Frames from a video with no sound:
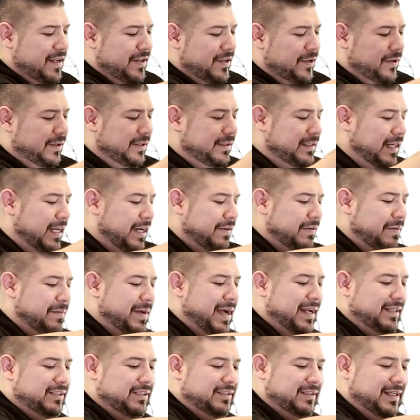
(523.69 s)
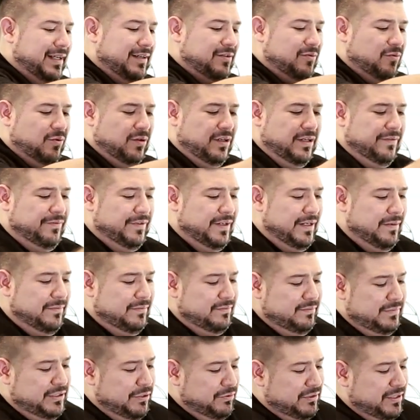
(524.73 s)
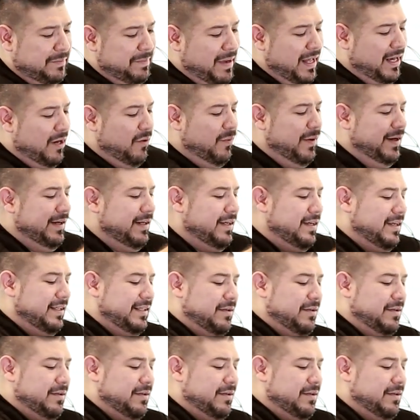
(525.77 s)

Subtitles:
You can kind of imagine like where if she was a ballerina